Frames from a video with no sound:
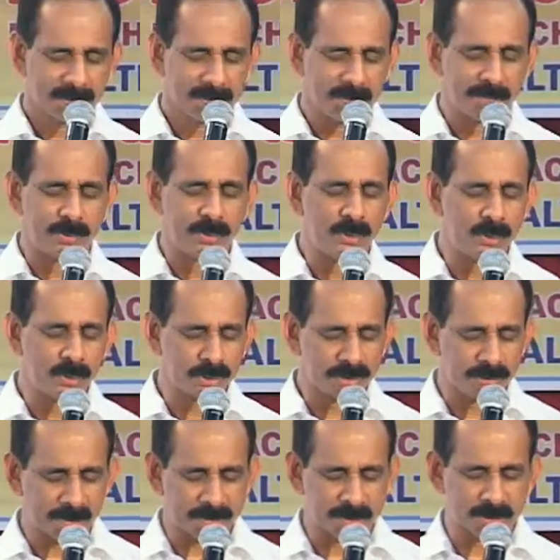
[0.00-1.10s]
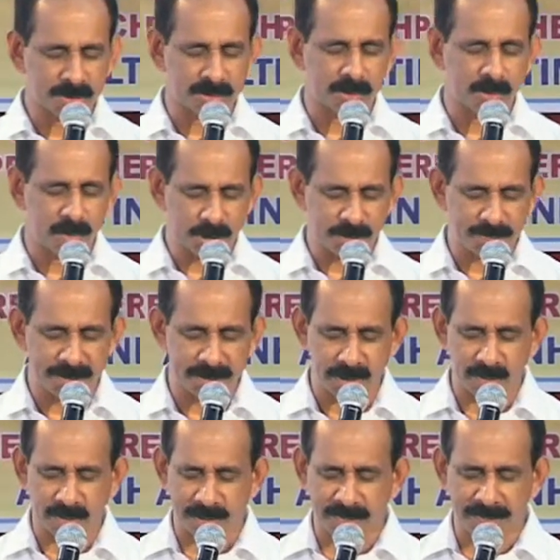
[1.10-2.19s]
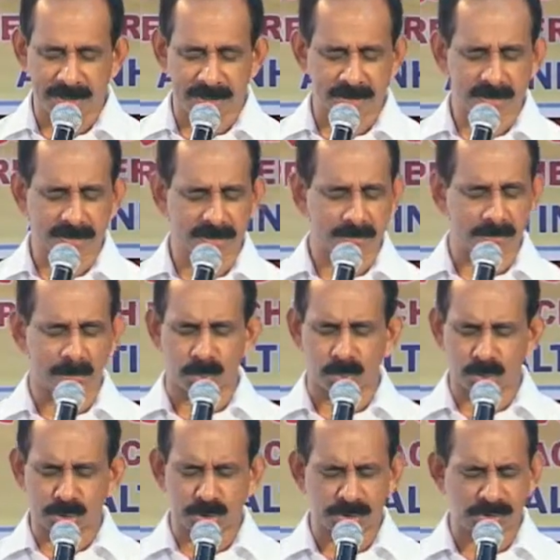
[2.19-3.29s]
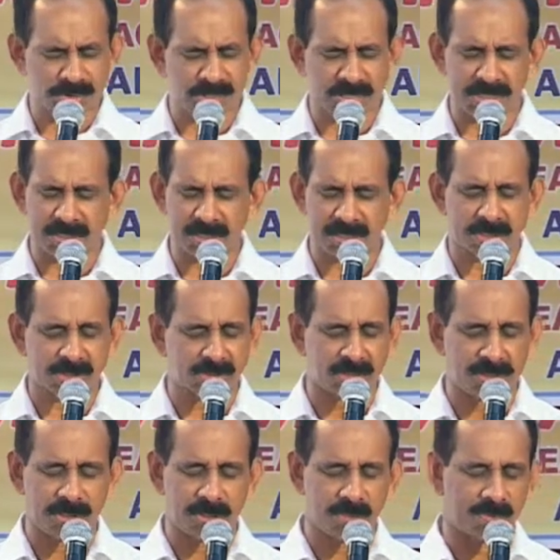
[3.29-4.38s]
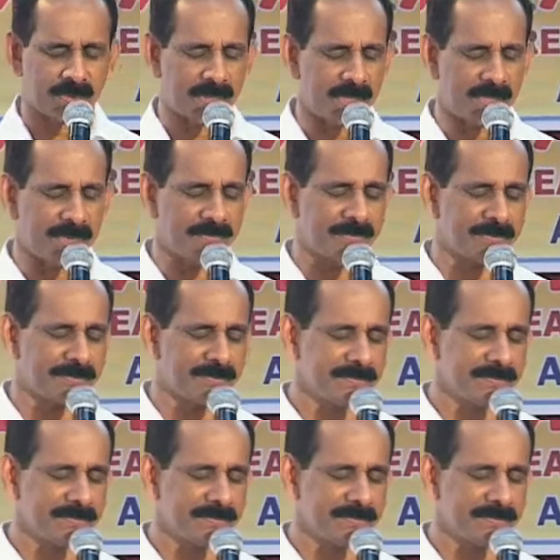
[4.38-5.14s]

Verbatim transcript: If you lose the presence of the Holy Spirit in your life, it is the most dangerous thing in your life.